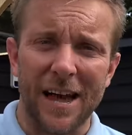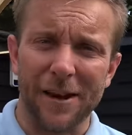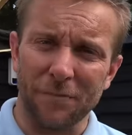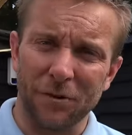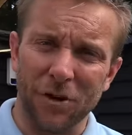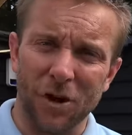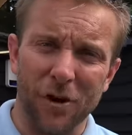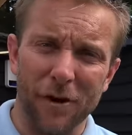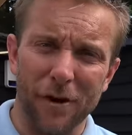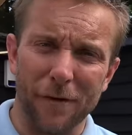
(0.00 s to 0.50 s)
Adam
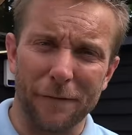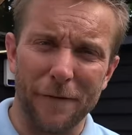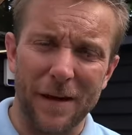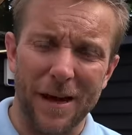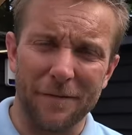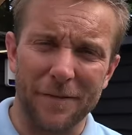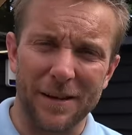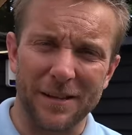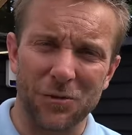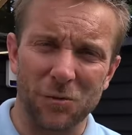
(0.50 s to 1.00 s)
Connor
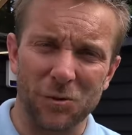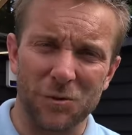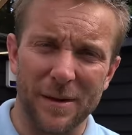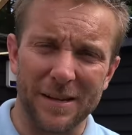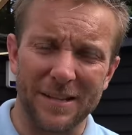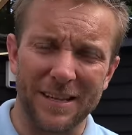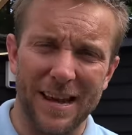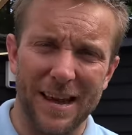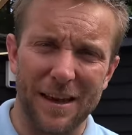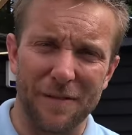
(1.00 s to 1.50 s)
found this
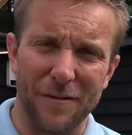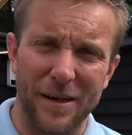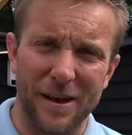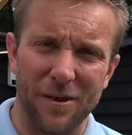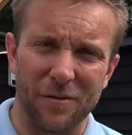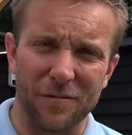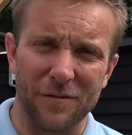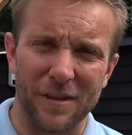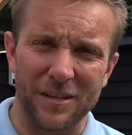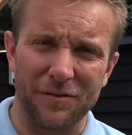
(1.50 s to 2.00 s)
automatic air vent
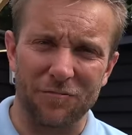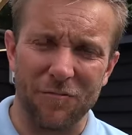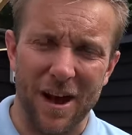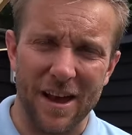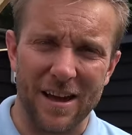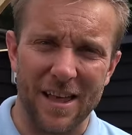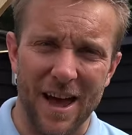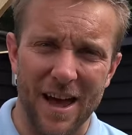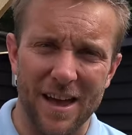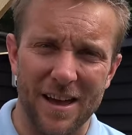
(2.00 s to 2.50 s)
on this
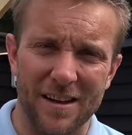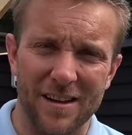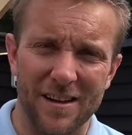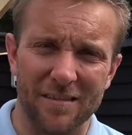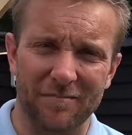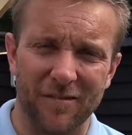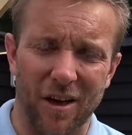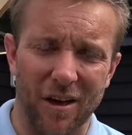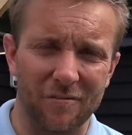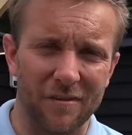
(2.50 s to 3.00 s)
radiator.
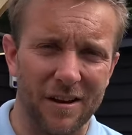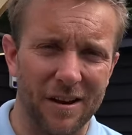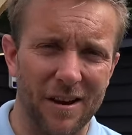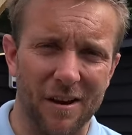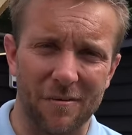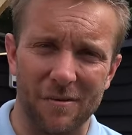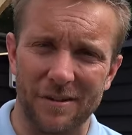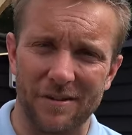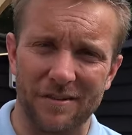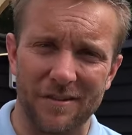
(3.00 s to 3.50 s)
Don't really
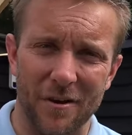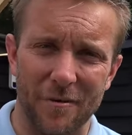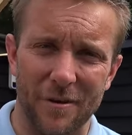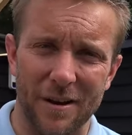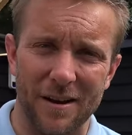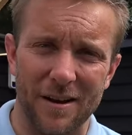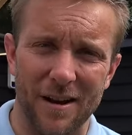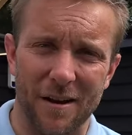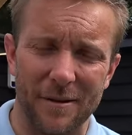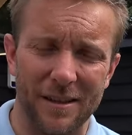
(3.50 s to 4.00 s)
know what it's
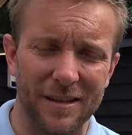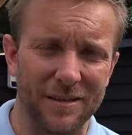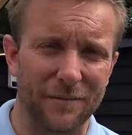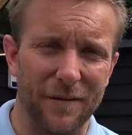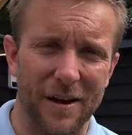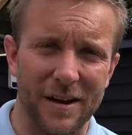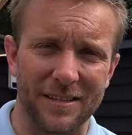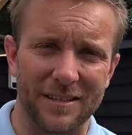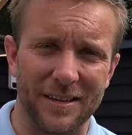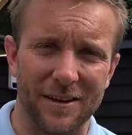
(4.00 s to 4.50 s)
doing. I mean, let's
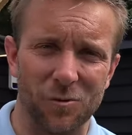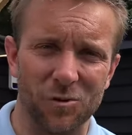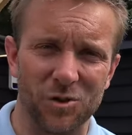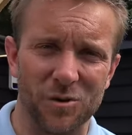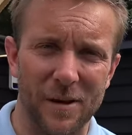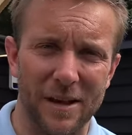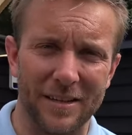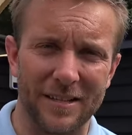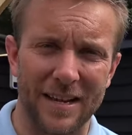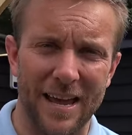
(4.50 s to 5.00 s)
face it,
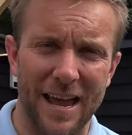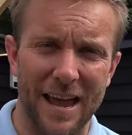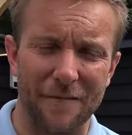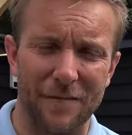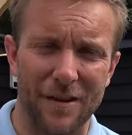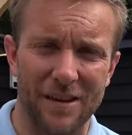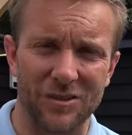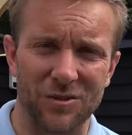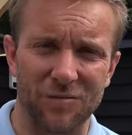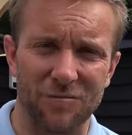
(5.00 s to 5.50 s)
automatic air
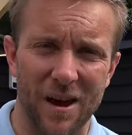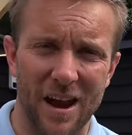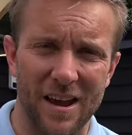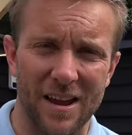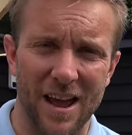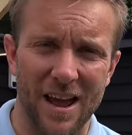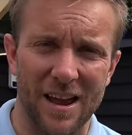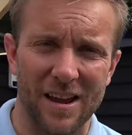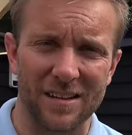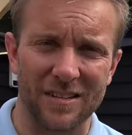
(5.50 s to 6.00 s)
vents on
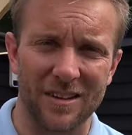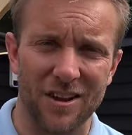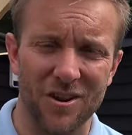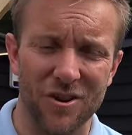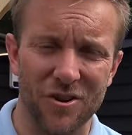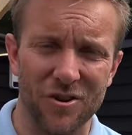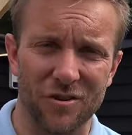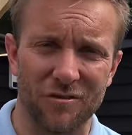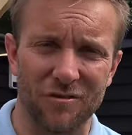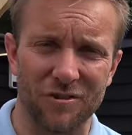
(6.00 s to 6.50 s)
radiators are
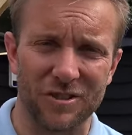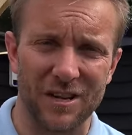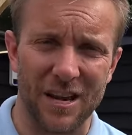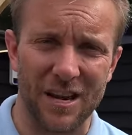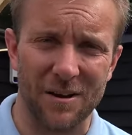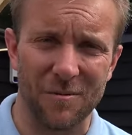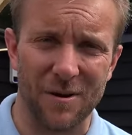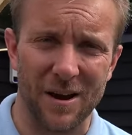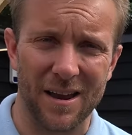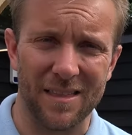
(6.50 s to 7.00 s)
ludicrous
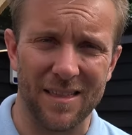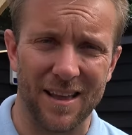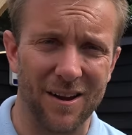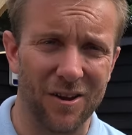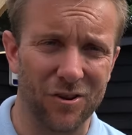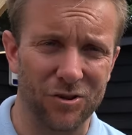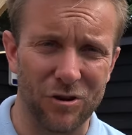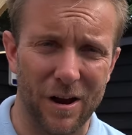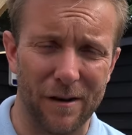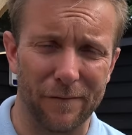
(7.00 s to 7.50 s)
anyway. They
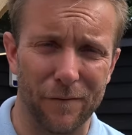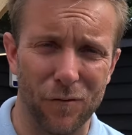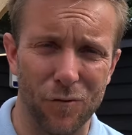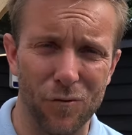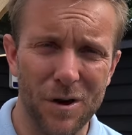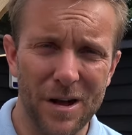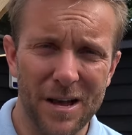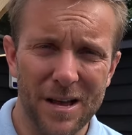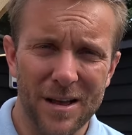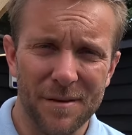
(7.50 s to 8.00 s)
look
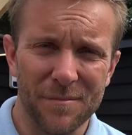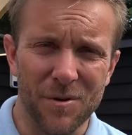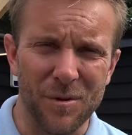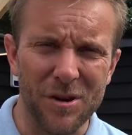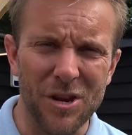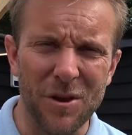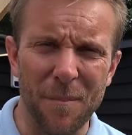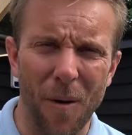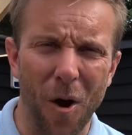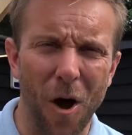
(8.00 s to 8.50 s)
dreadful. But when
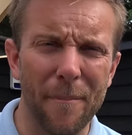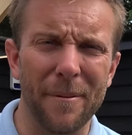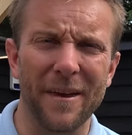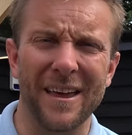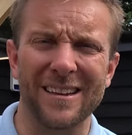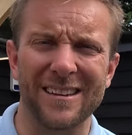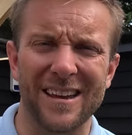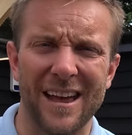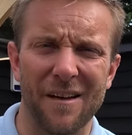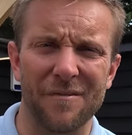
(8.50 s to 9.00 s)
you pipe it
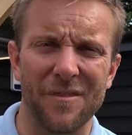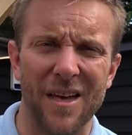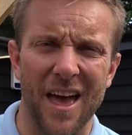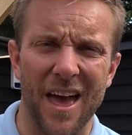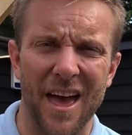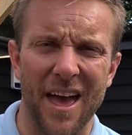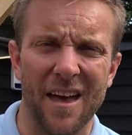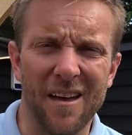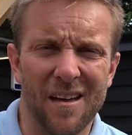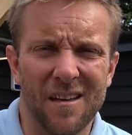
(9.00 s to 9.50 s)
in down
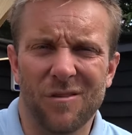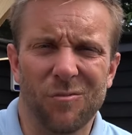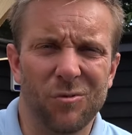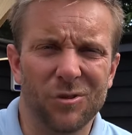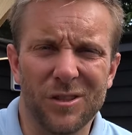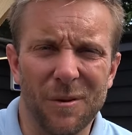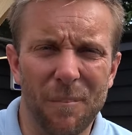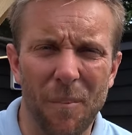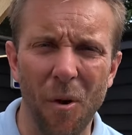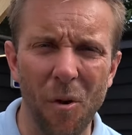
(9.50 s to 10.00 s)
there,
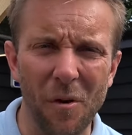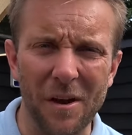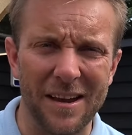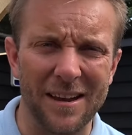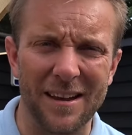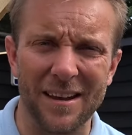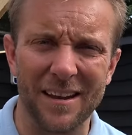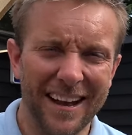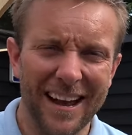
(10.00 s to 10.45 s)
what's the point?